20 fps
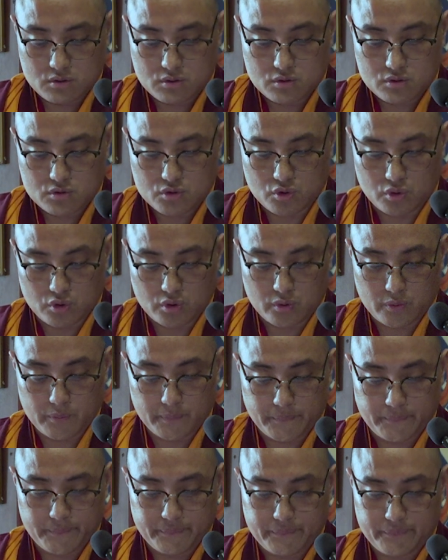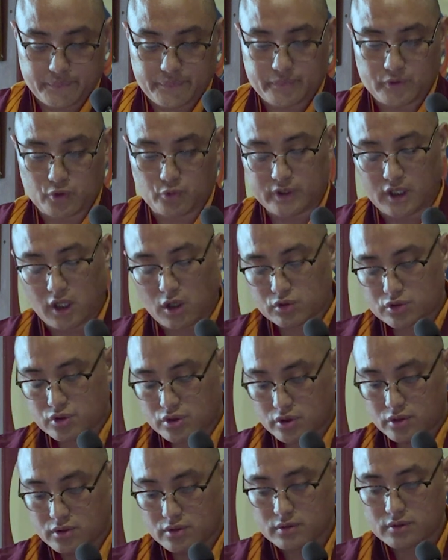So without
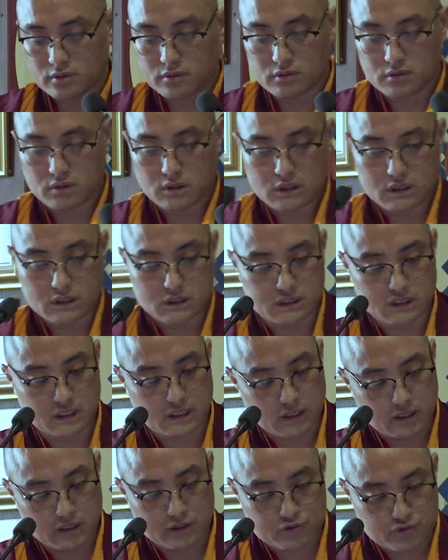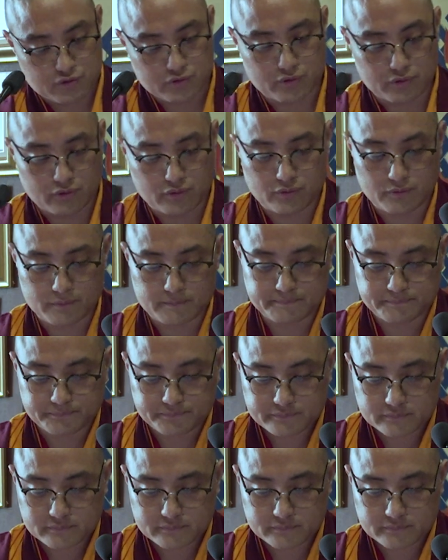digging into